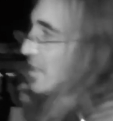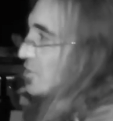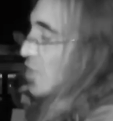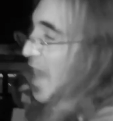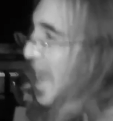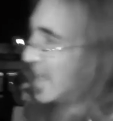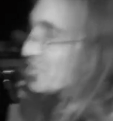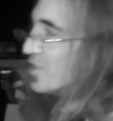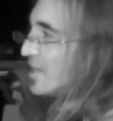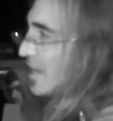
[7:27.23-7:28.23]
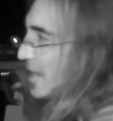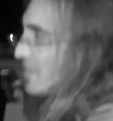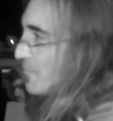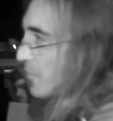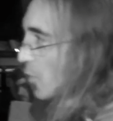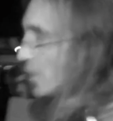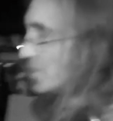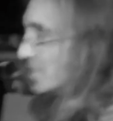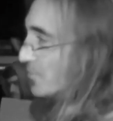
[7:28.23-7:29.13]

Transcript: to actually enforce,